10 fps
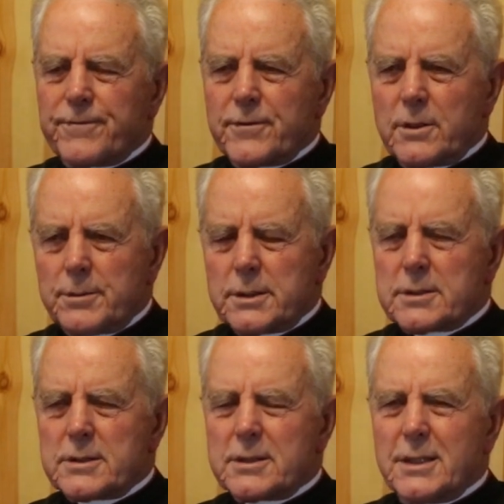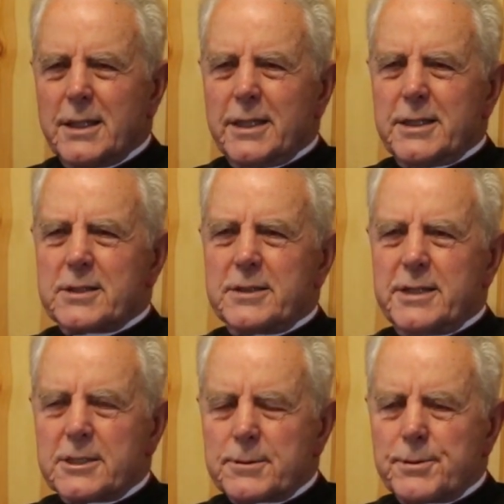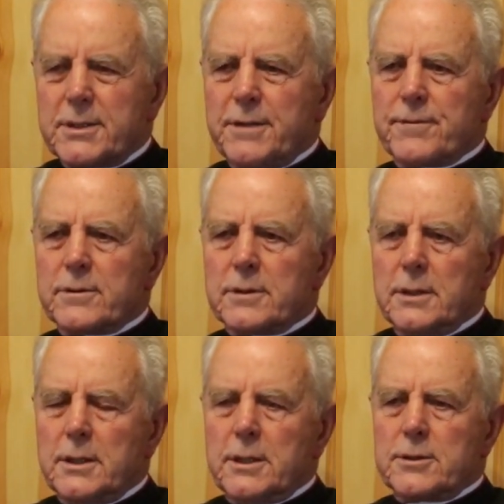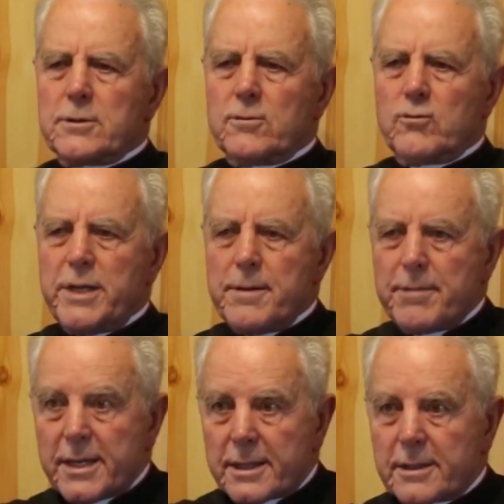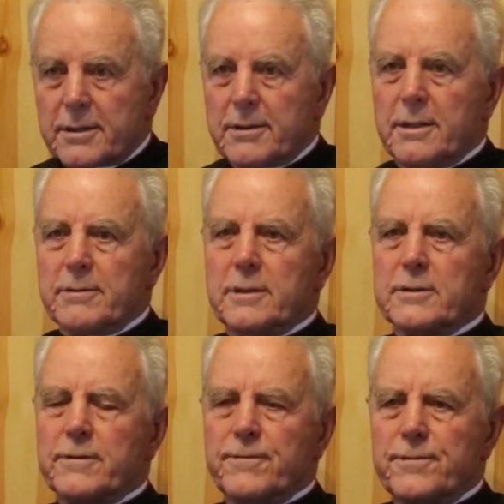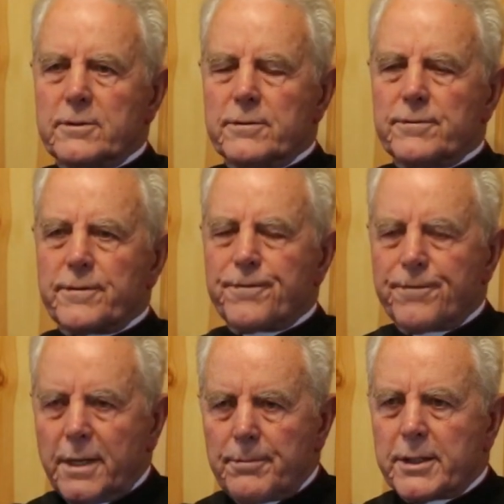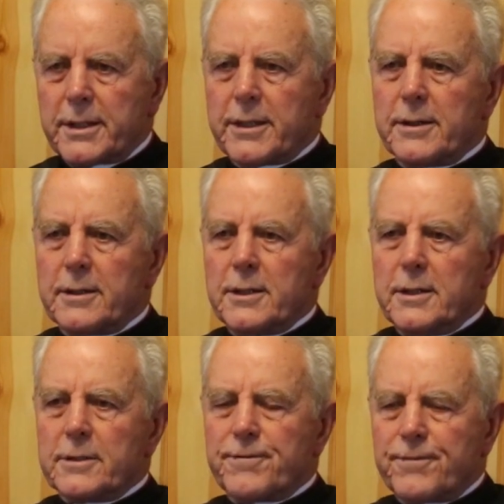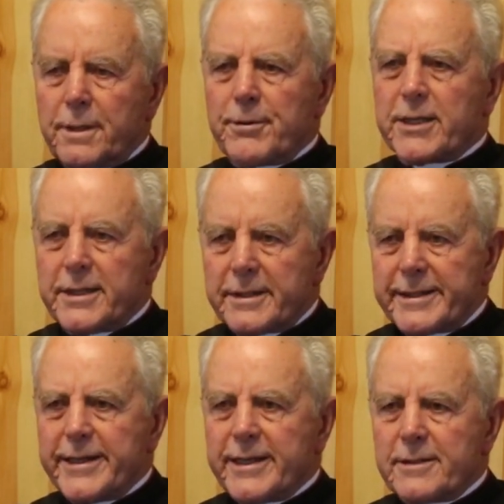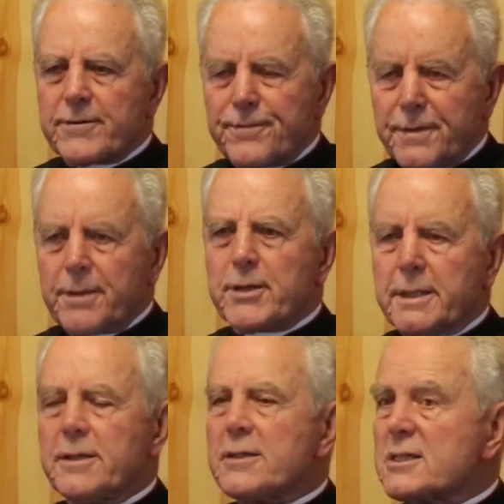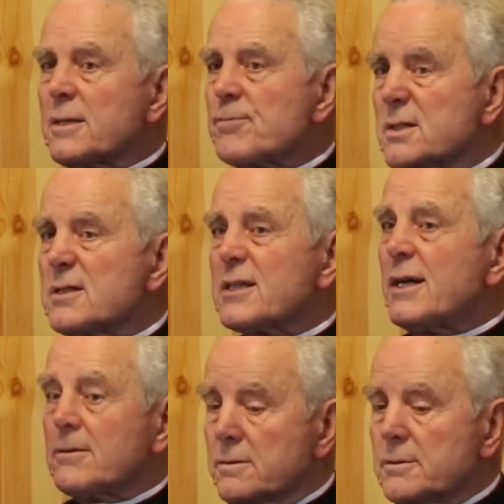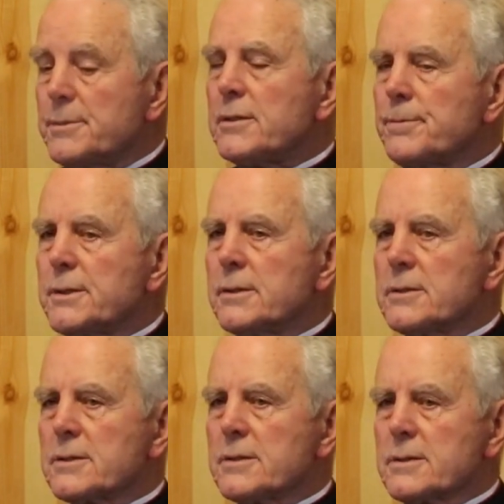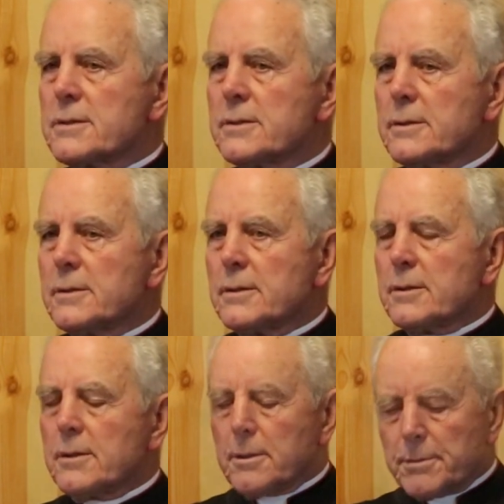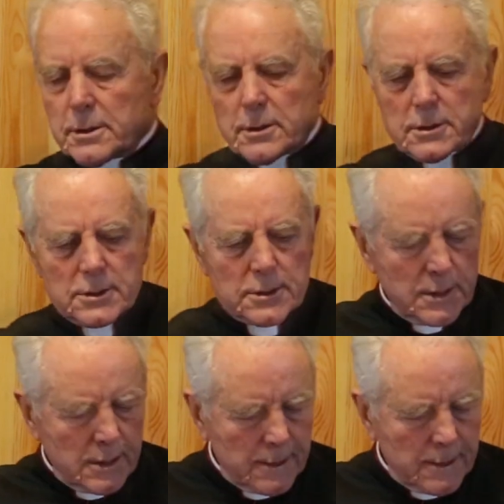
the phenomenologists is a desperate effort to remake, to fabricate again, to fabricate a substance out of the mere appearances. Because,